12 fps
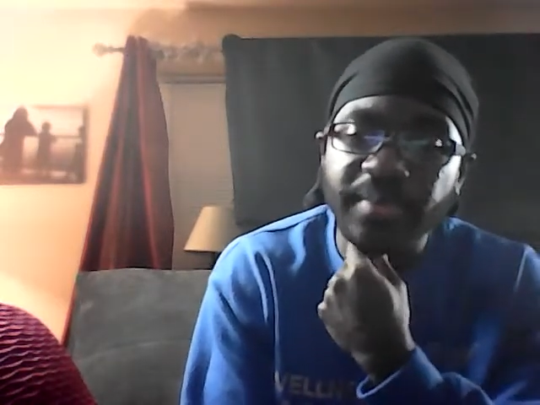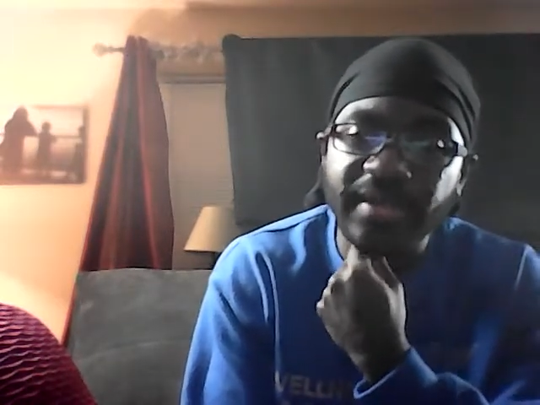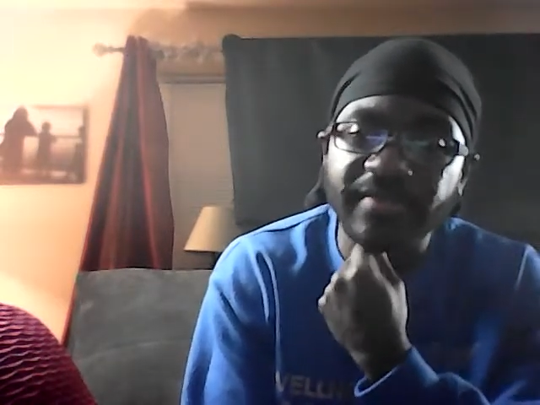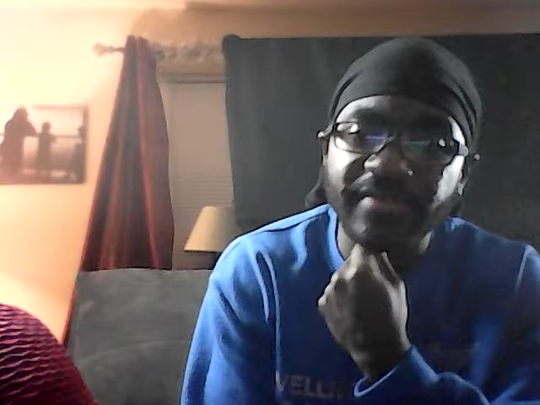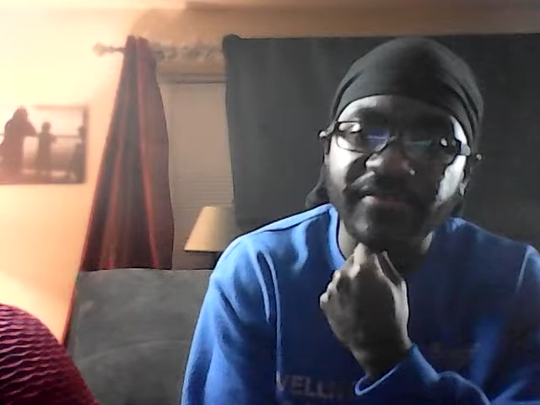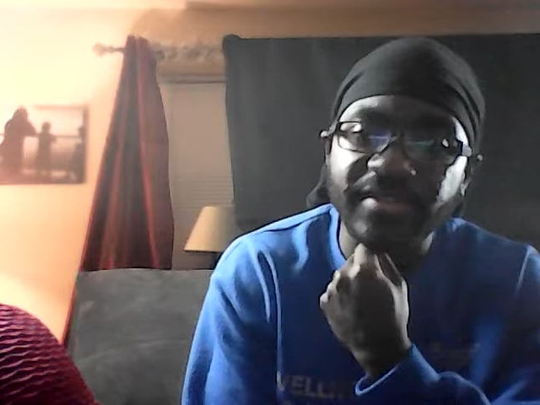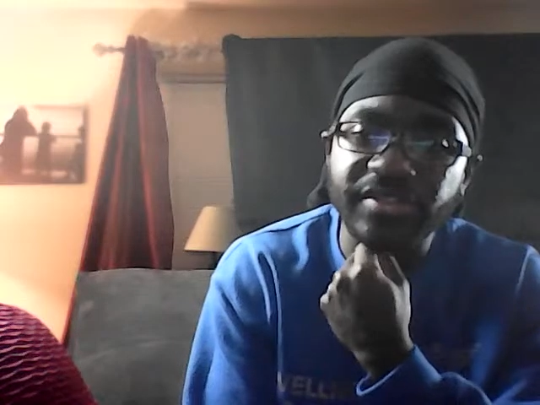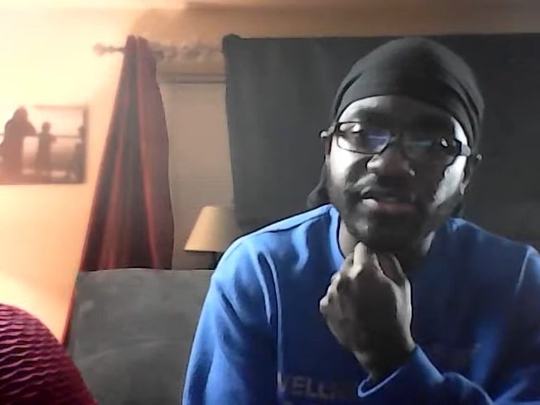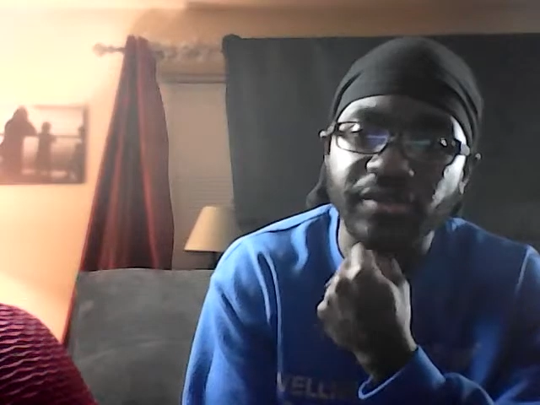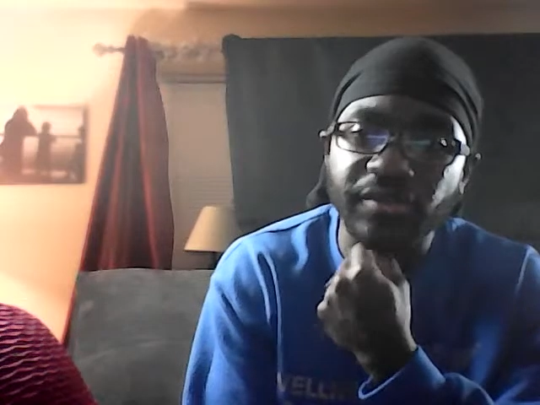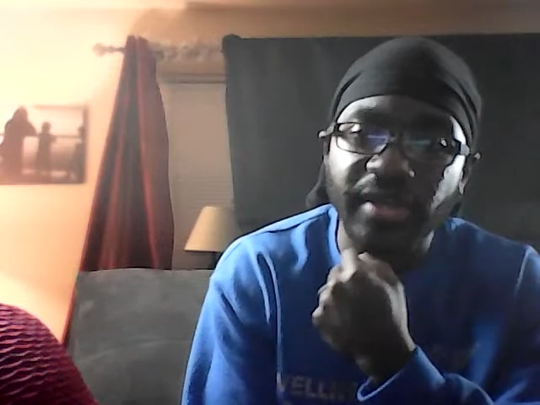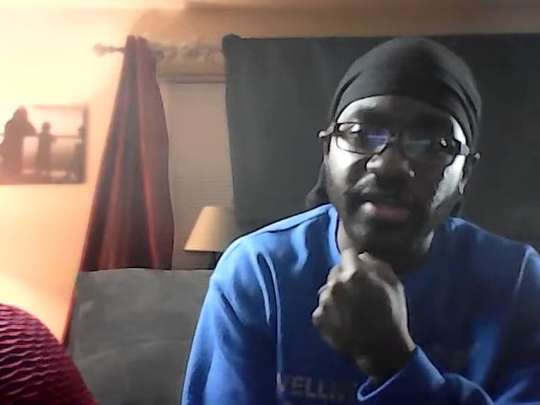picket fence
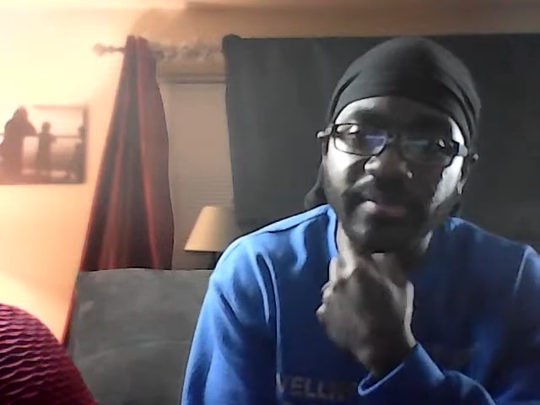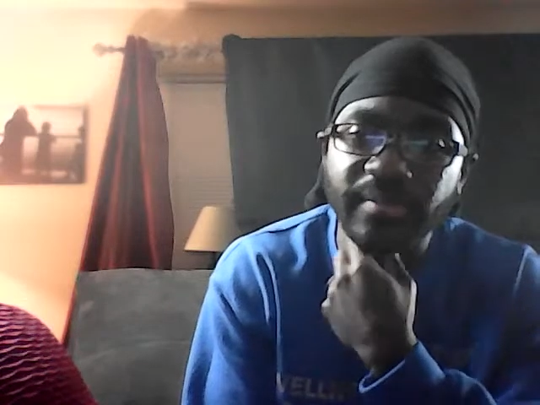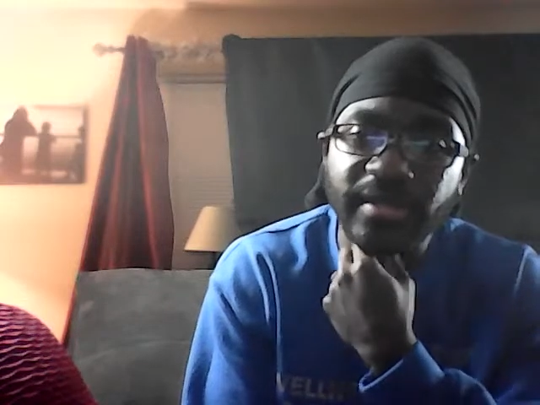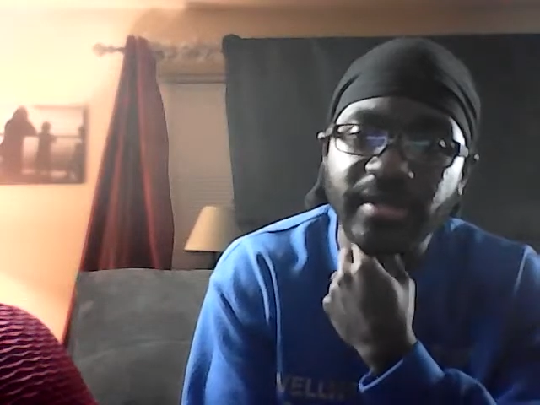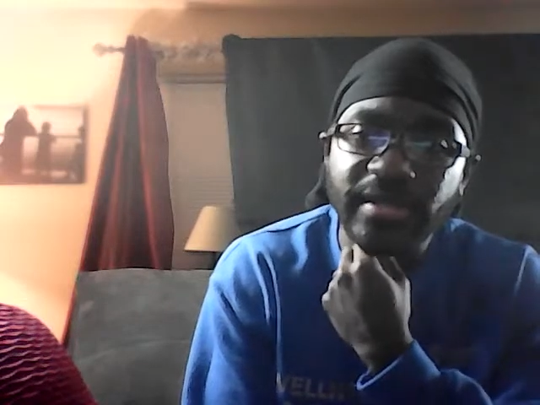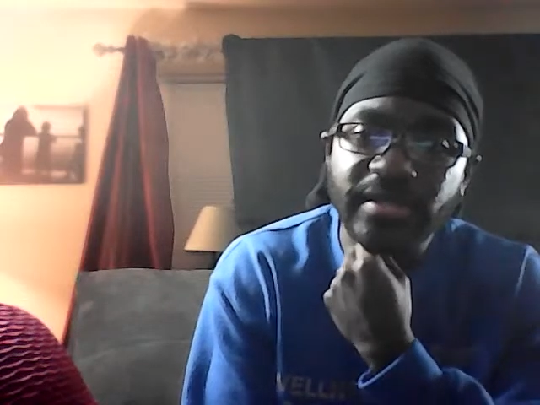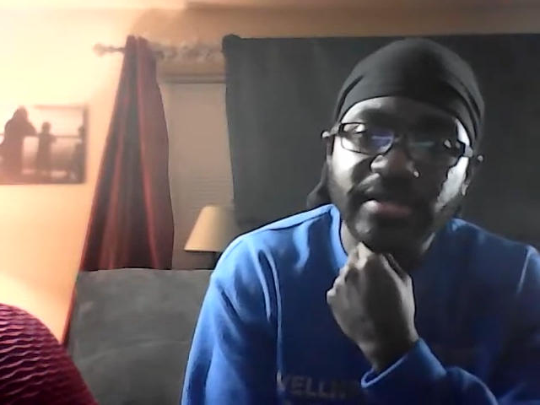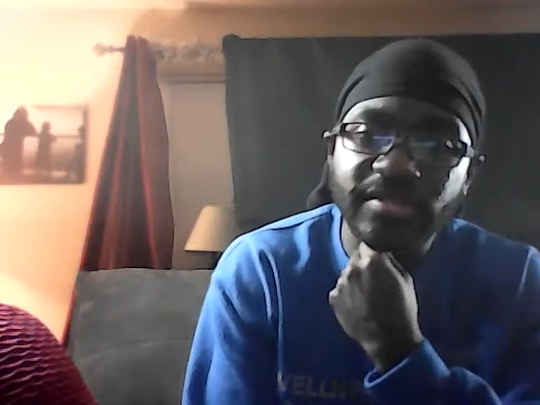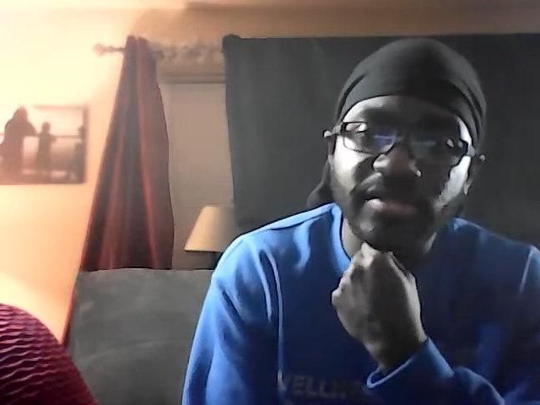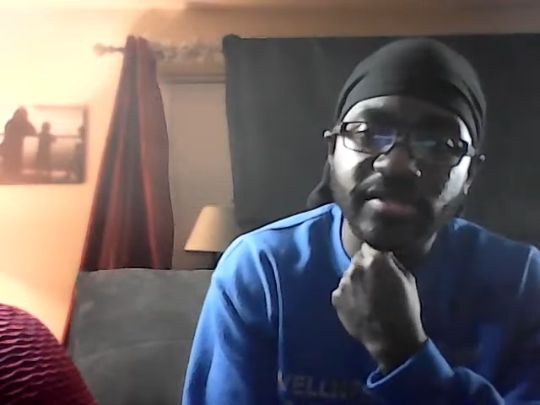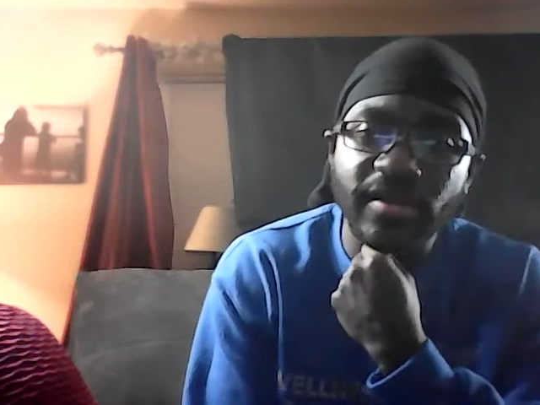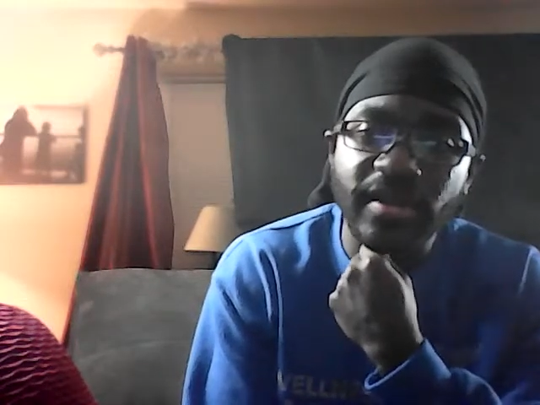dream,
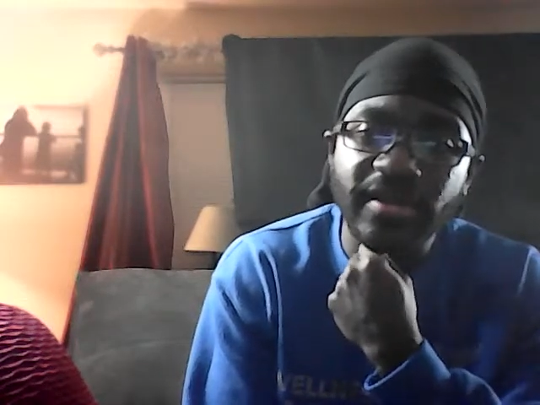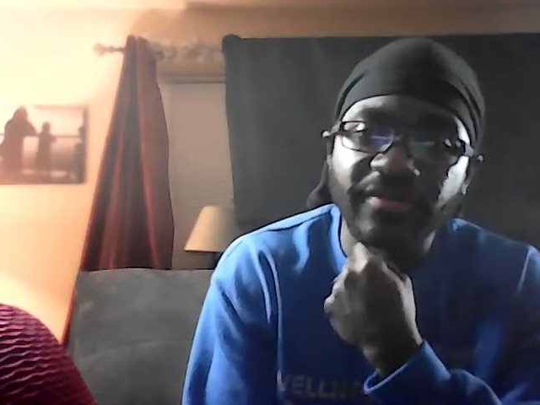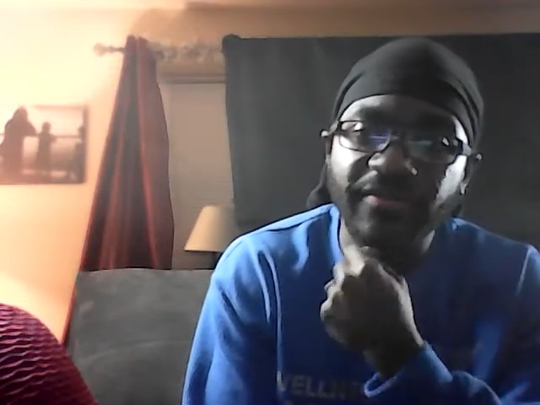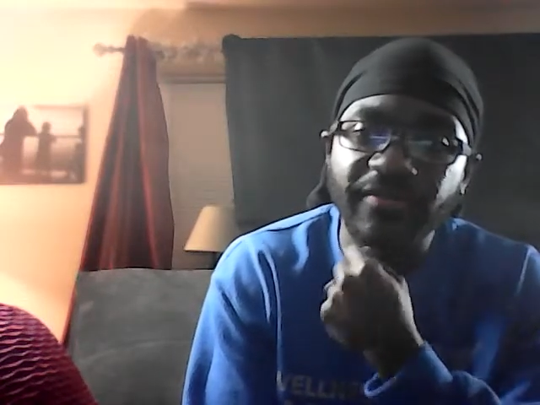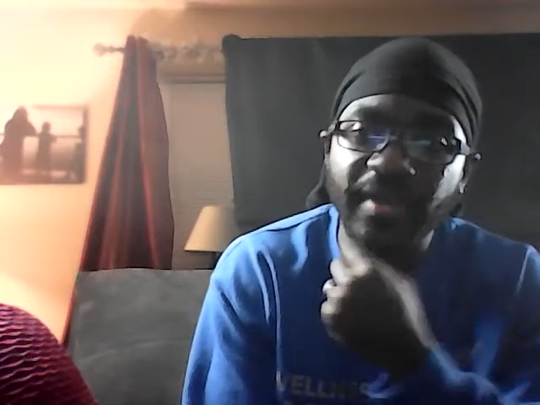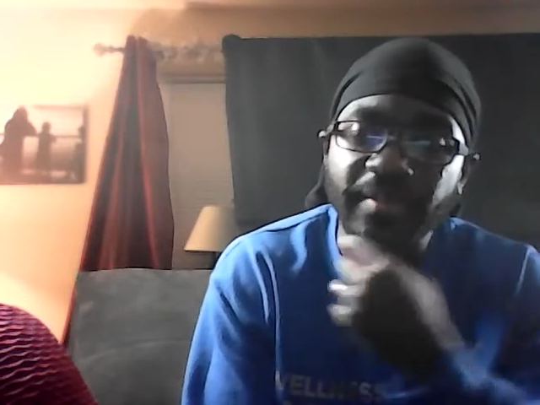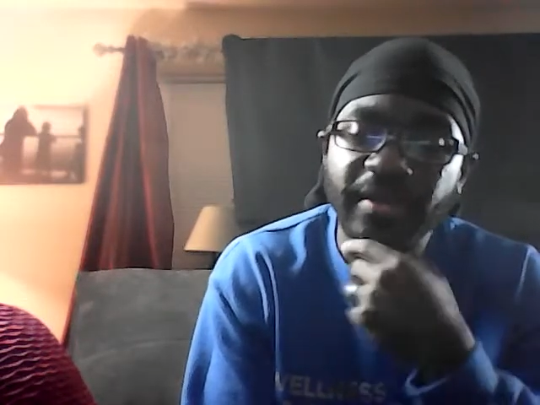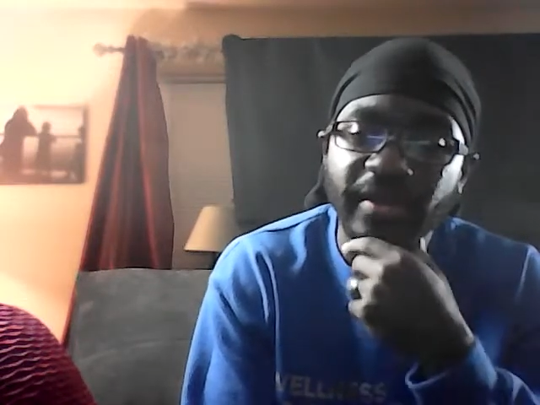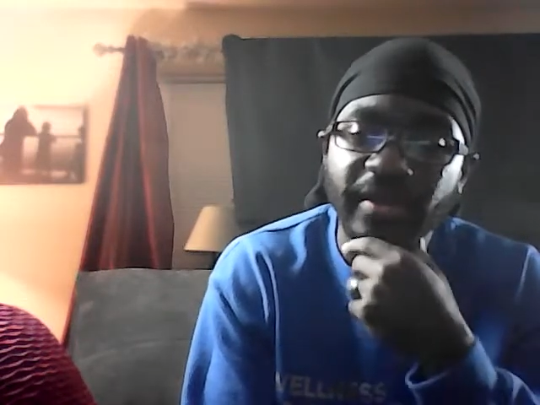starting a family